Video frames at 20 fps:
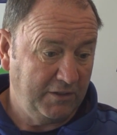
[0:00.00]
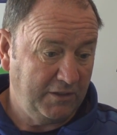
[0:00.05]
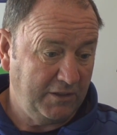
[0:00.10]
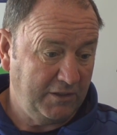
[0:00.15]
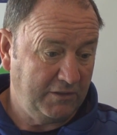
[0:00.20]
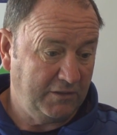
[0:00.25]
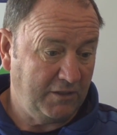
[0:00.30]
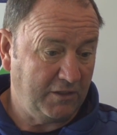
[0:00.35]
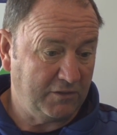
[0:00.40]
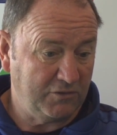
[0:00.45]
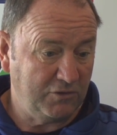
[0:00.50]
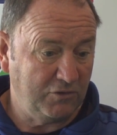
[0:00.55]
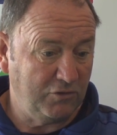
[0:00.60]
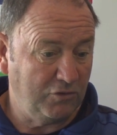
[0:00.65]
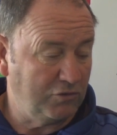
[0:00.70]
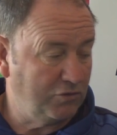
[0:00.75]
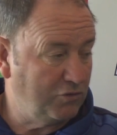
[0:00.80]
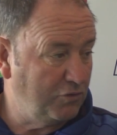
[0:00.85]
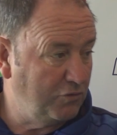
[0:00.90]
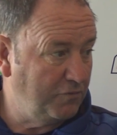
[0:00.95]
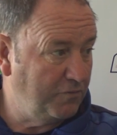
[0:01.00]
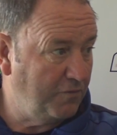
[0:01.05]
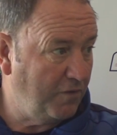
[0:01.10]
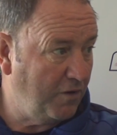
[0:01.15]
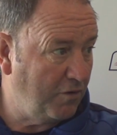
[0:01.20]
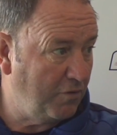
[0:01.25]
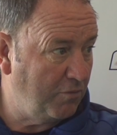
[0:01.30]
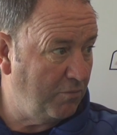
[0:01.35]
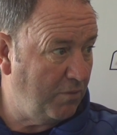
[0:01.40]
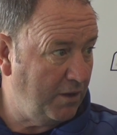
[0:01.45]
He doesn't look too
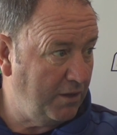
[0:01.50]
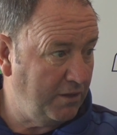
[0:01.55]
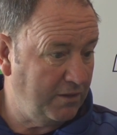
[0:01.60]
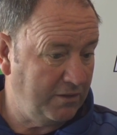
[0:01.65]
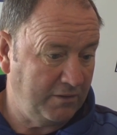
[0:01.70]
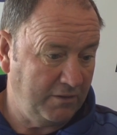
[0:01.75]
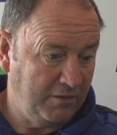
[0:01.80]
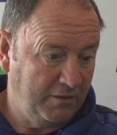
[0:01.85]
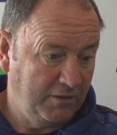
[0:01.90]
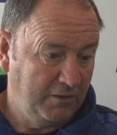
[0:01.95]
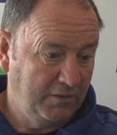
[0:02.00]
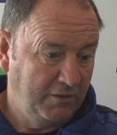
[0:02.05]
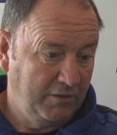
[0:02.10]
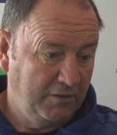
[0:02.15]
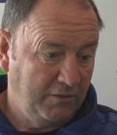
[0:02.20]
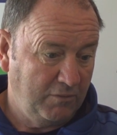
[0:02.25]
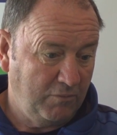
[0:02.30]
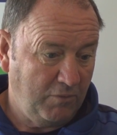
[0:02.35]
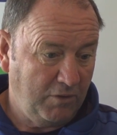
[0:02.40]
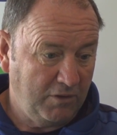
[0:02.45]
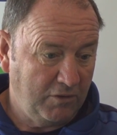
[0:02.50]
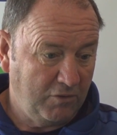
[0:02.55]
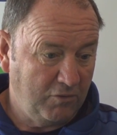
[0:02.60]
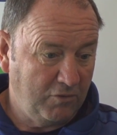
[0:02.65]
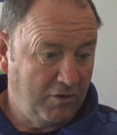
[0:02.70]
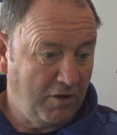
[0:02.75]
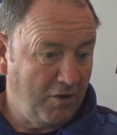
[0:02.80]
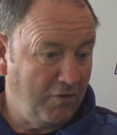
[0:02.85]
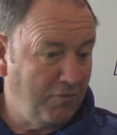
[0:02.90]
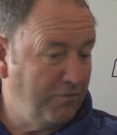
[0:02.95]
far away, and one
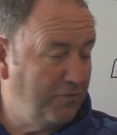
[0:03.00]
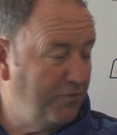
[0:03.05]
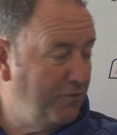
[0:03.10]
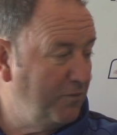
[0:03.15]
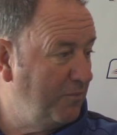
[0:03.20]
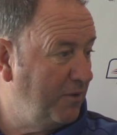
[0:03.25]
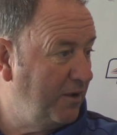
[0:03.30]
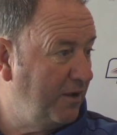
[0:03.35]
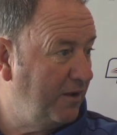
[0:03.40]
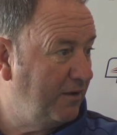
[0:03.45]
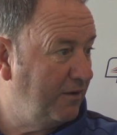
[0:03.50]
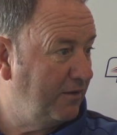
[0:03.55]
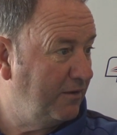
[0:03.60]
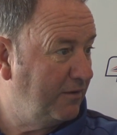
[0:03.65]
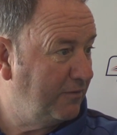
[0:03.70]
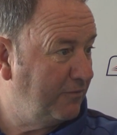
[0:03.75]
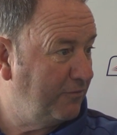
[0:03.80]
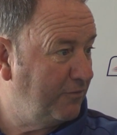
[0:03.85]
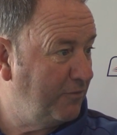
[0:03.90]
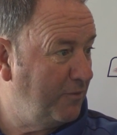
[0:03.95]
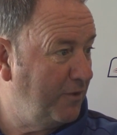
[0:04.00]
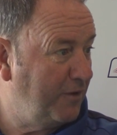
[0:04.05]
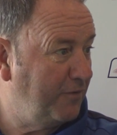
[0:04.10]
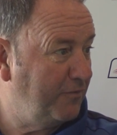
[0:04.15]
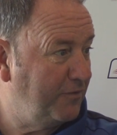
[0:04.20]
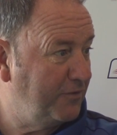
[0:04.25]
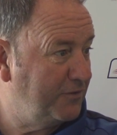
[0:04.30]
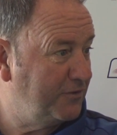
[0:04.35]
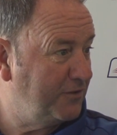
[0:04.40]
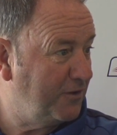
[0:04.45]
good goal from our
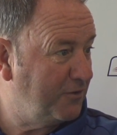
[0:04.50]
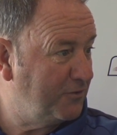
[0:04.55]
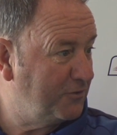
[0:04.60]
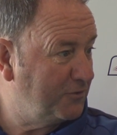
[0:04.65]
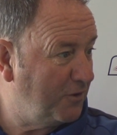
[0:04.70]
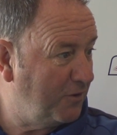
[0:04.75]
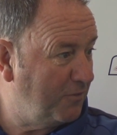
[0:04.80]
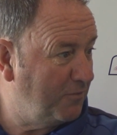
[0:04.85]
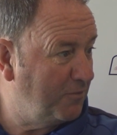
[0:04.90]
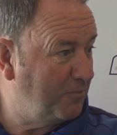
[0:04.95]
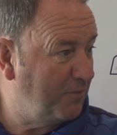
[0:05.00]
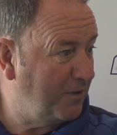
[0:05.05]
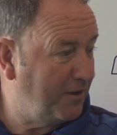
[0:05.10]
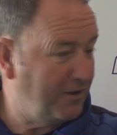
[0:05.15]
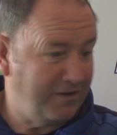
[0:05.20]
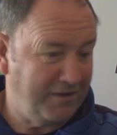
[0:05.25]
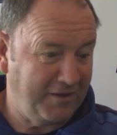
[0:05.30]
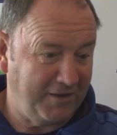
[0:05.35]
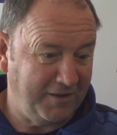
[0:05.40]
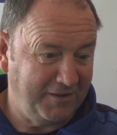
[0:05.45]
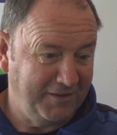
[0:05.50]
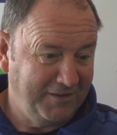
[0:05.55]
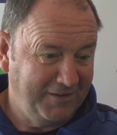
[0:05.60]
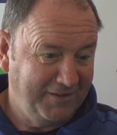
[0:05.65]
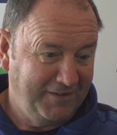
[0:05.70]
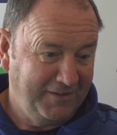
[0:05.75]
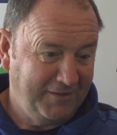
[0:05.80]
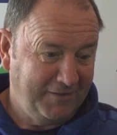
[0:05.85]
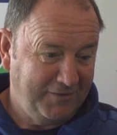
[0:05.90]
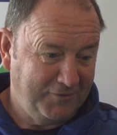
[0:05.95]
physio, Simon Baker.
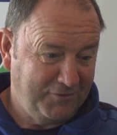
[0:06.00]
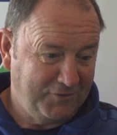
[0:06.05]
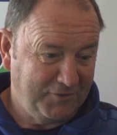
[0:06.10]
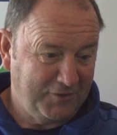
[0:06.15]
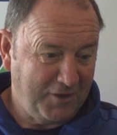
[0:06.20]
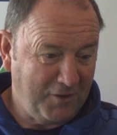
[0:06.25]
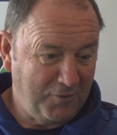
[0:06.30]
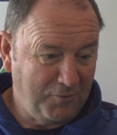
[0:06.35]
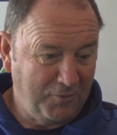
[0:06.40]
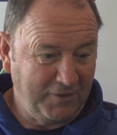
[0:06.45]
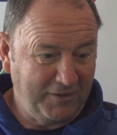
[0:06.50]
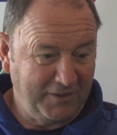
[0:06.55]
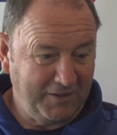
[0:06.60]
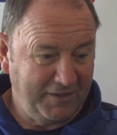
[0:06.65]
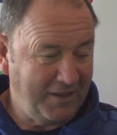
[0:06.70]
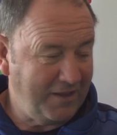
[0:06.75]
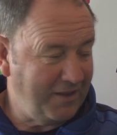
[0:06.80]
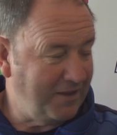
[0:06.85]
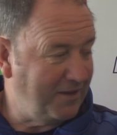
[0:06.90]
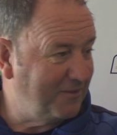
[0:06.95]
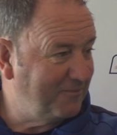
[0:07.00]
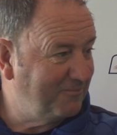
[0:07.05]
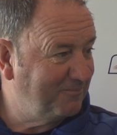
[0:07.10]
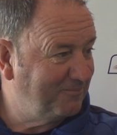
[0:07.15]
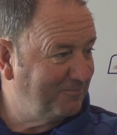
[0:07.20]
It was a goal of the day.